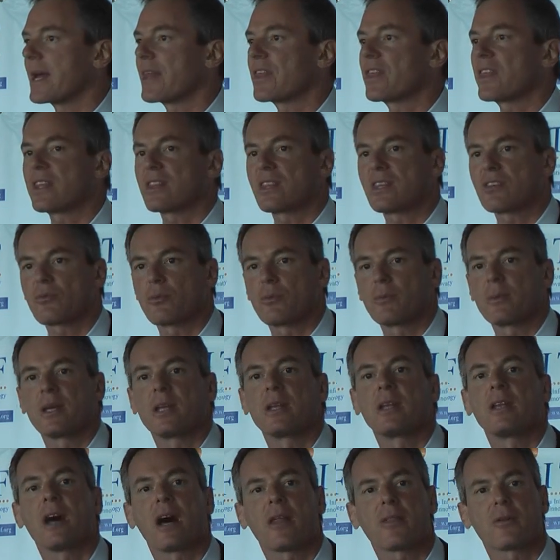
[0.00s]
And I think this will be
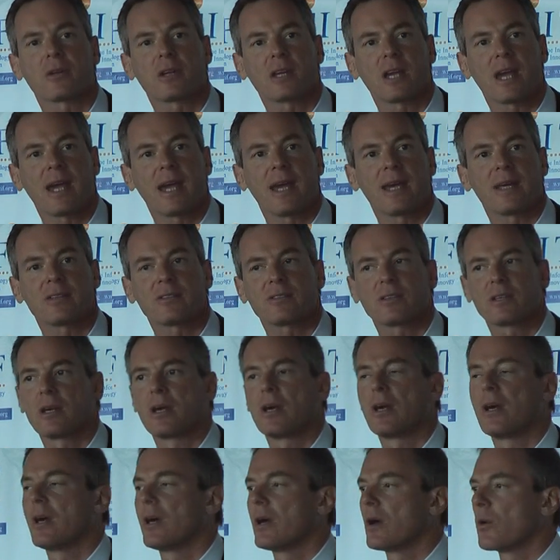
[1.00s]
another case
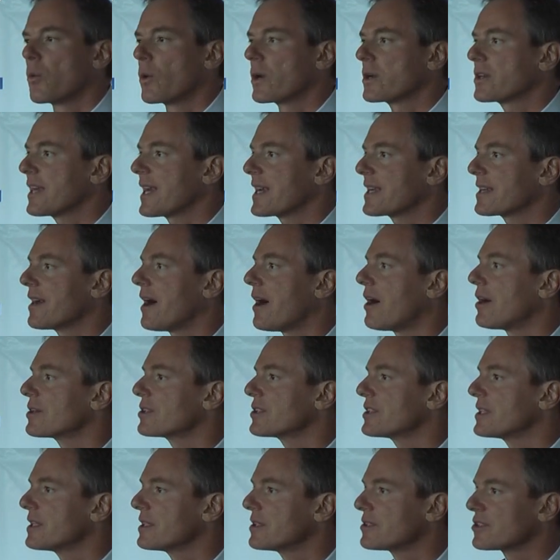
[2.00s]
where
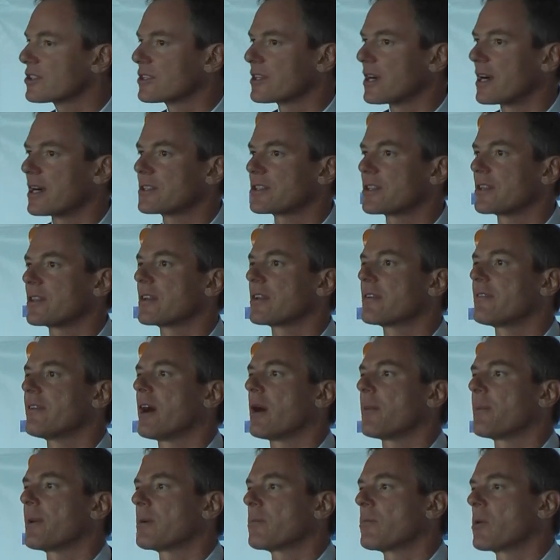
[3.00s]
technology starts in the
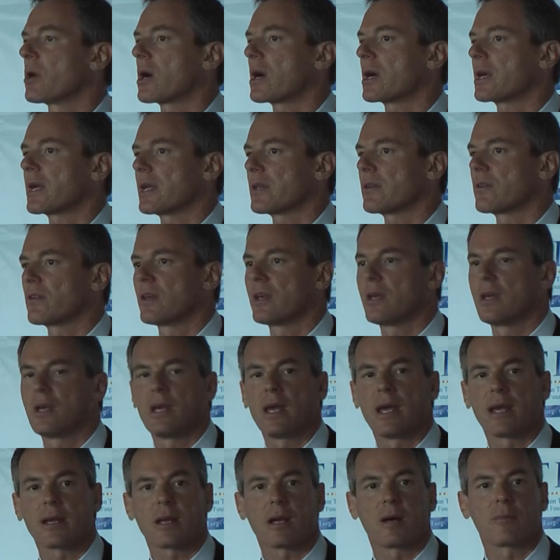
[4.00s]
developing markets
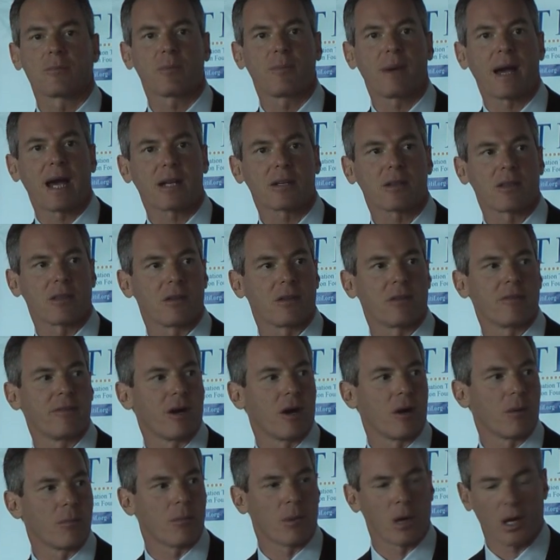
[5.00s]
and comes back to the
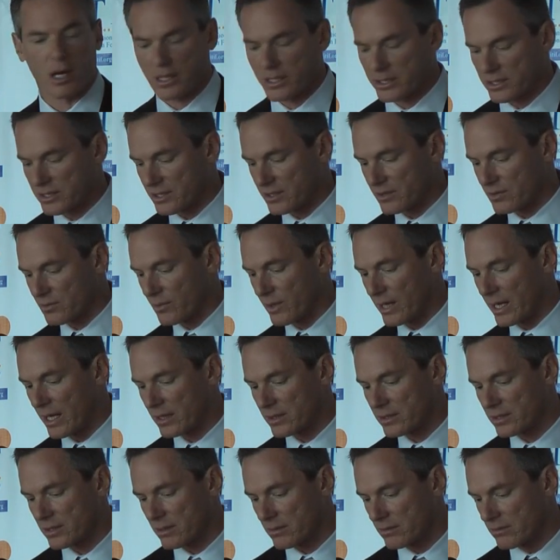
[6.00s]
developed markets as
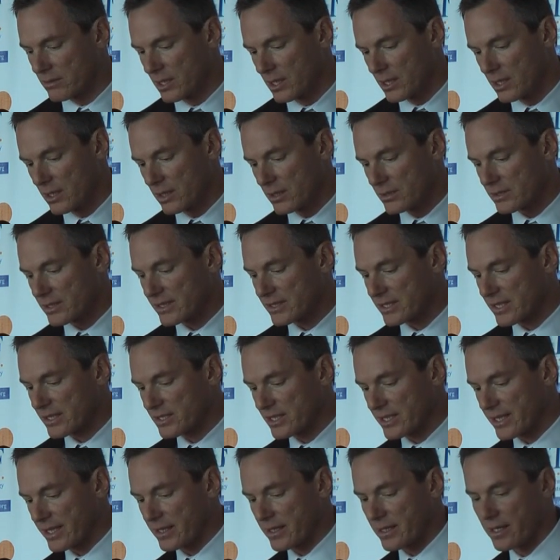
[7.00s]
well. So as I
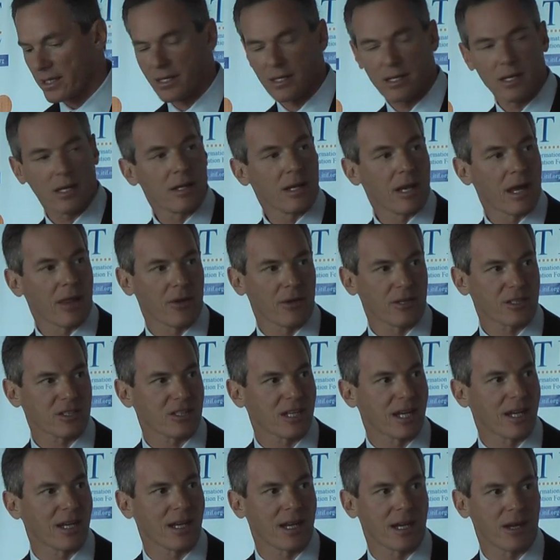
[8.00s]
said, another
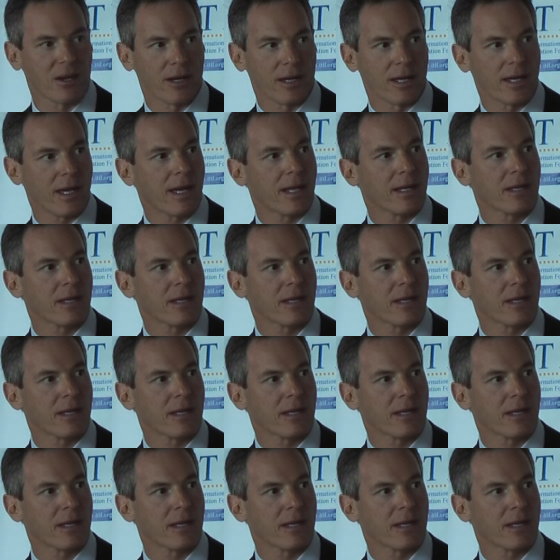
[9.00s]
exciting area.